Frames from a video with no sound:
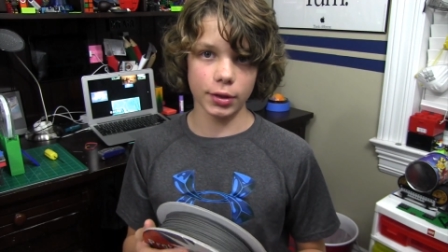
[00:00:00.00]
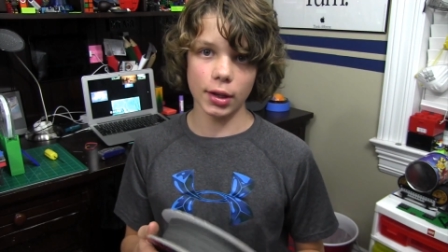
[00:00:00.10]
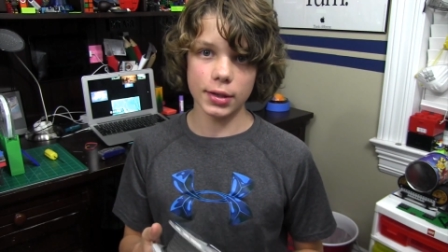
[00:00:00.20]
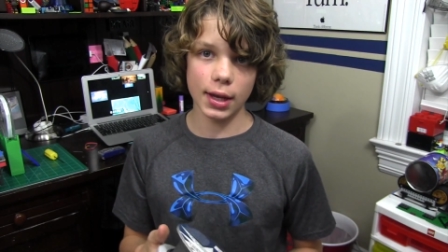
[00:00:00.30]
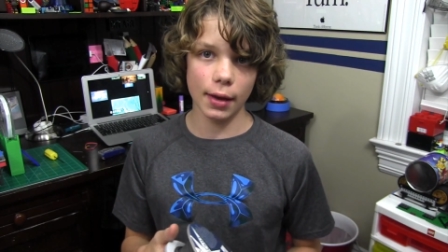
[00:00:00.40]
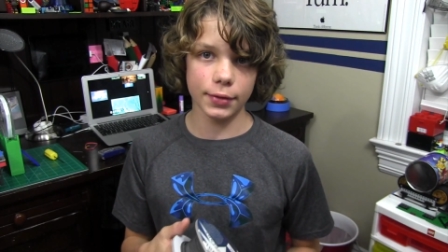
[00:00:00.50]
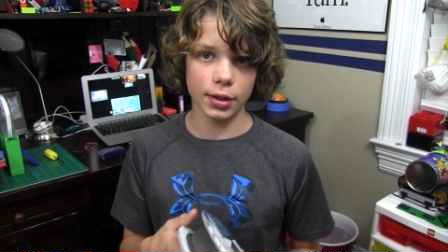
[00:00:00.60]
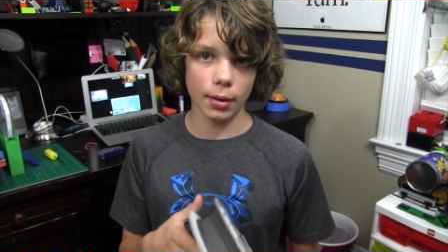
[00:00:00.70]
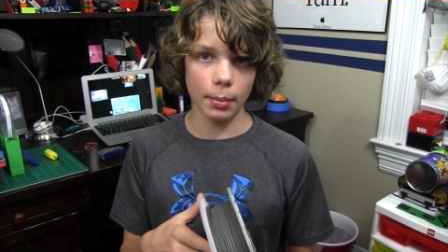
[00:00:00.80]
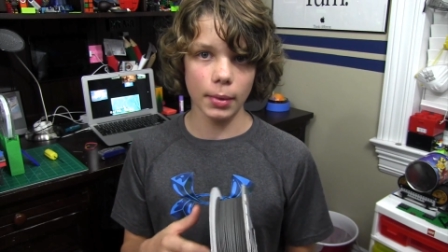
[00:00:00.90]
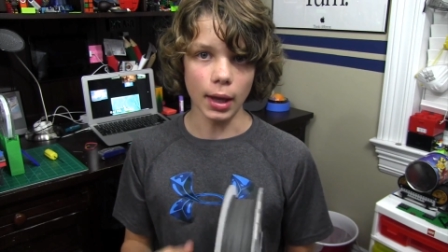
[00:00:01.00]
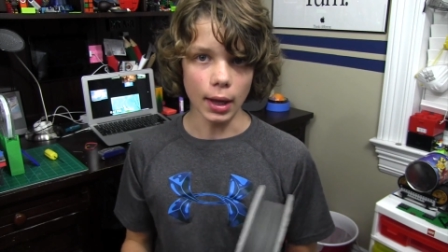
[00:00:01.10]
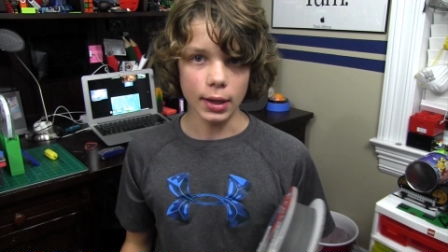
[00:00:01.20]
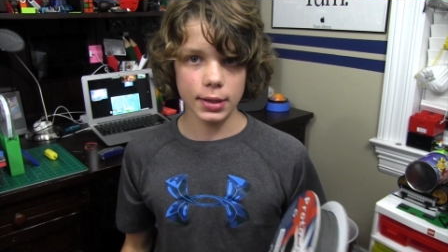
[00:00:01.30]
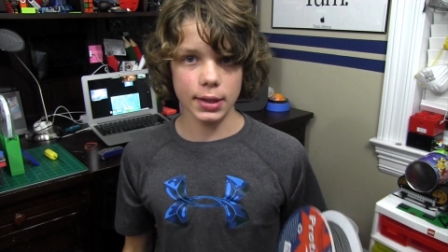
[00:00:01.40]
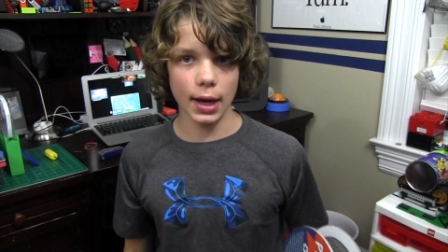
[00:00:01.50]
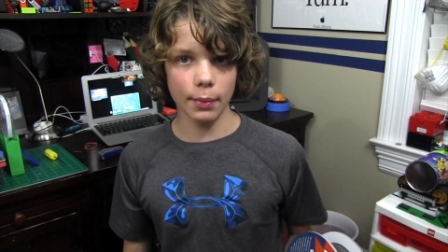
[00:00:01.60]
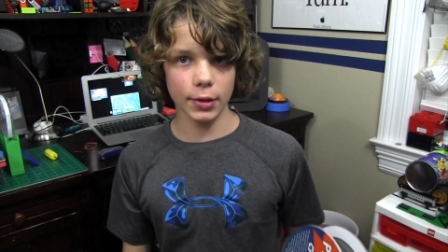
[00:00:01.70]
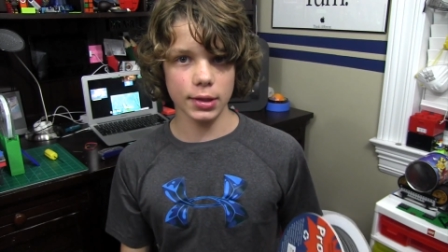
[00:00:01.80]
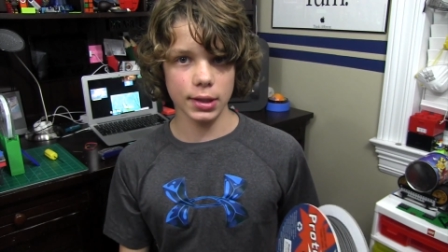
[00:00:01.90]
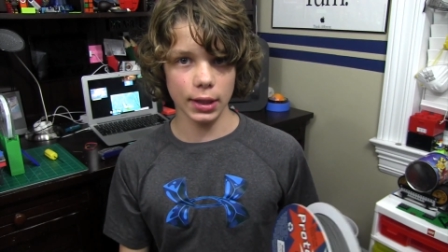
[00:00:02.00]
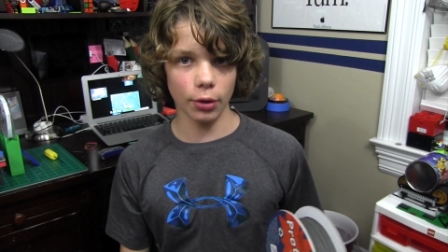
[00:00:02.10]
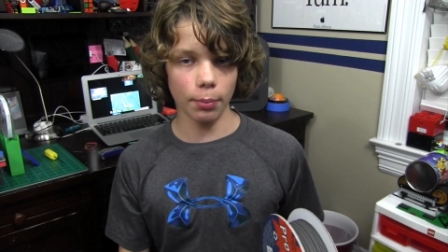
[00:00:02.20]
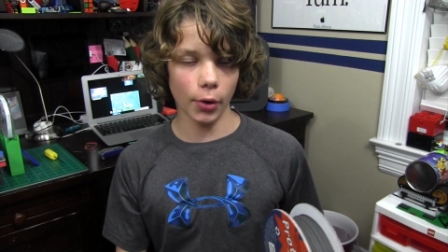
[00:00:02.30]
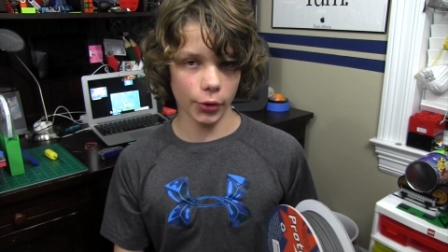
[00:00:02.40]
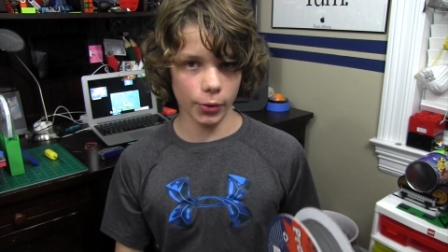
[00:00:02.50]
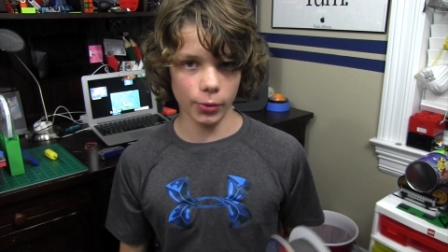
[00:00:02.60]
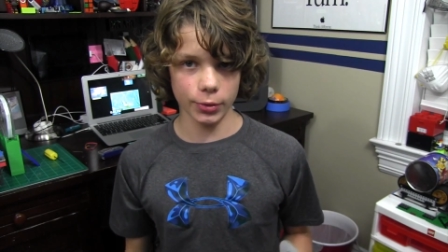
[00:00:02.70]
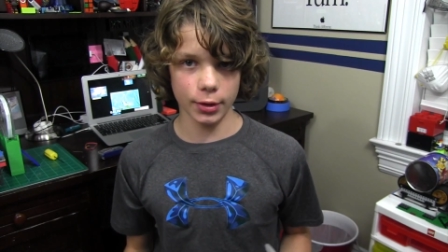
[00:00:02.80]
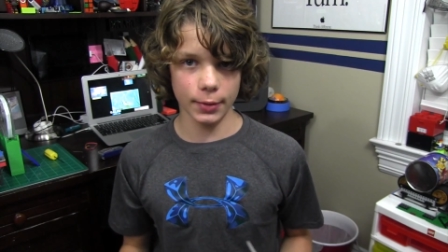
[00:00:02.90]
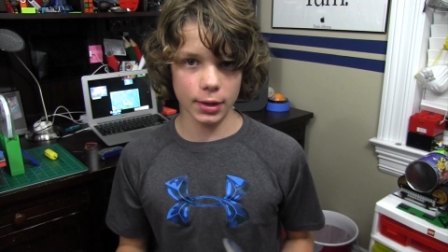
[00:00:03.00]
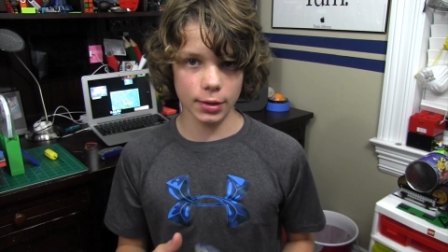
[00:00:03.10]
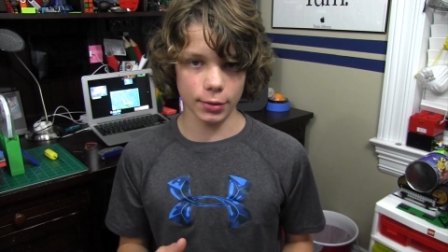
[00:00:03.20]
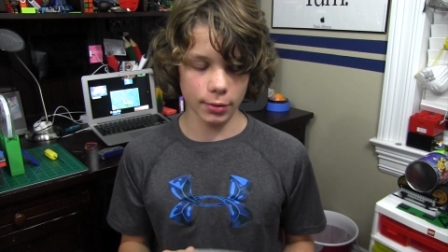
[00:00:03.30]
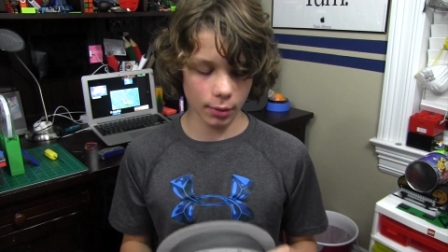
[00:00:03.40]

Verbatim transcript: It does have some stainless steel particles in this,